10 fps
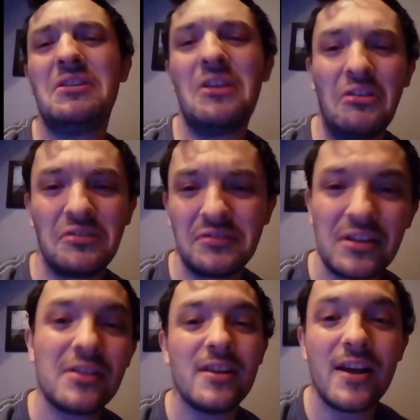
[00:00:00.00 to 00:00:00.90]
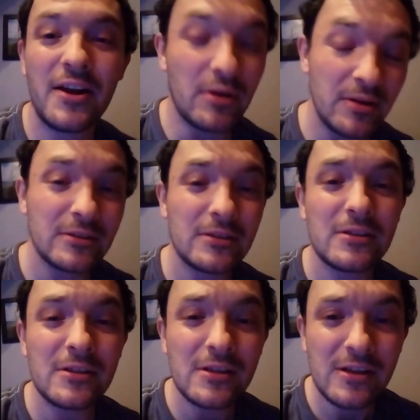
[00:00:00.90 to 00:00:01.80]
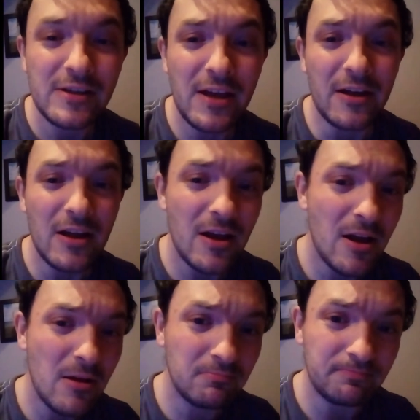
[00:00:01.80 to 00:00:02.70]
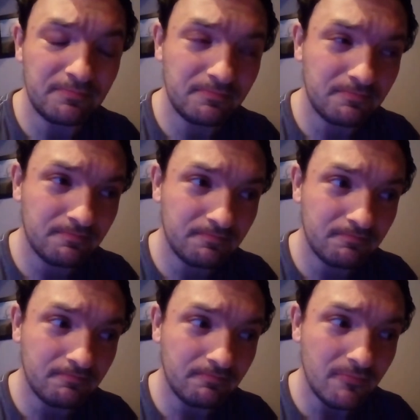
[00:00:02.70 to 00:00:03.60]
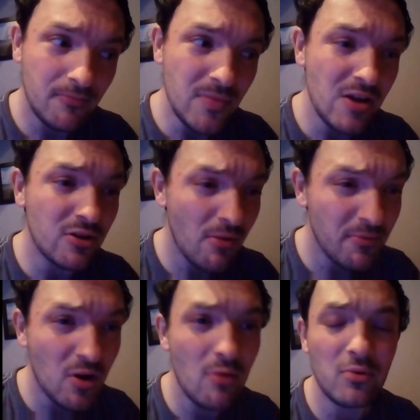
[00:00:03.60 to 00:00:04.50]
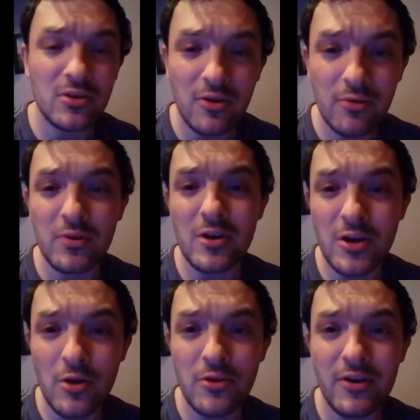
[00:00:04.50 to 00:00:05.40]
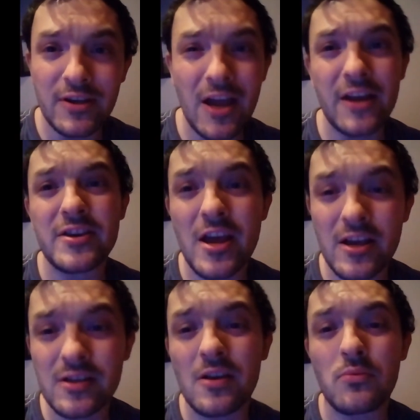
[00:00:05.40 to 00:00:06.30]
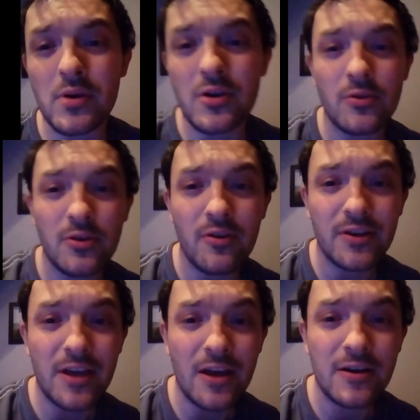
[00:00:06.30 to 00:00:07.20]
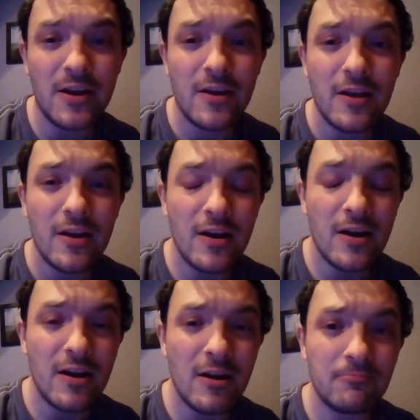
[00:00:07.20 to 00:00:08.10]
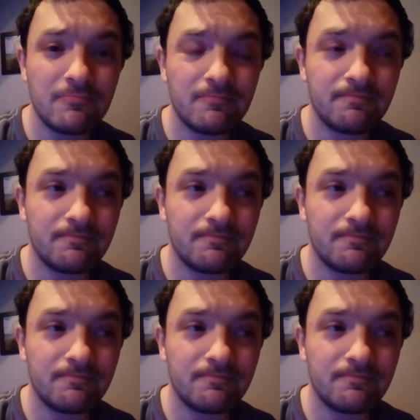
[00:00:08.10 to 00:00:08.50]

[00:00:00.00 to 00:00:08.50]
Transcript: yeah. Anyway, yeah. Um, Comic Con was good. Would I go there again? Yes, I would go there again. Um,